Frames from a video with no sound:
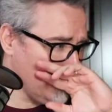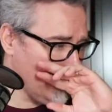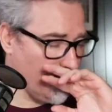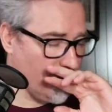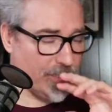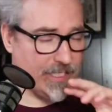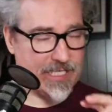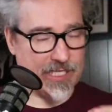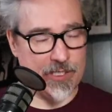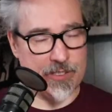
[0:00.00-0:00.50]

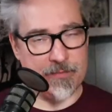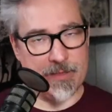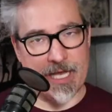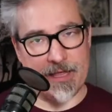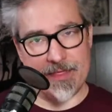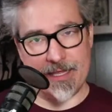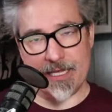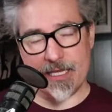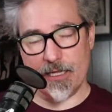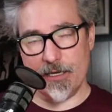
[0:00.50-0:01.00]
Excuse me. I
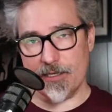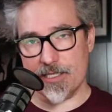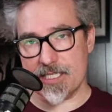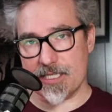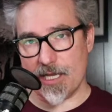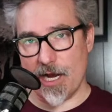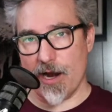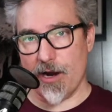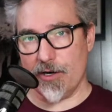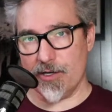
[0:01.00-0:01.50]
think in
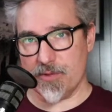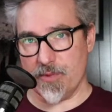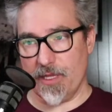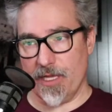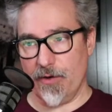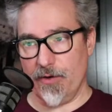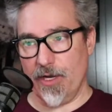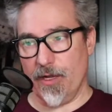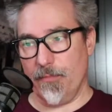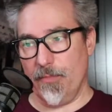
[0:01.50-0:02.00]
Stars
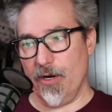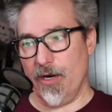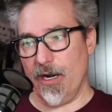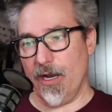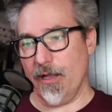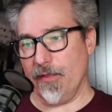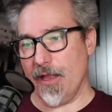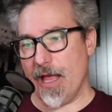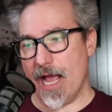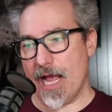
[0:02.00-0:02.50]
Without Number, it
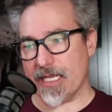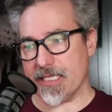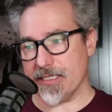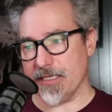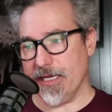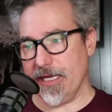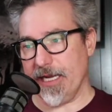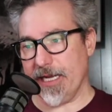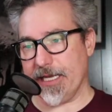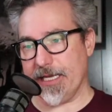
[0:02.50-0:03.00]
unlocks
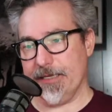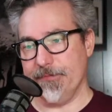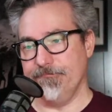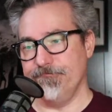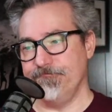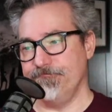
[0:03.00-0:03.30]
like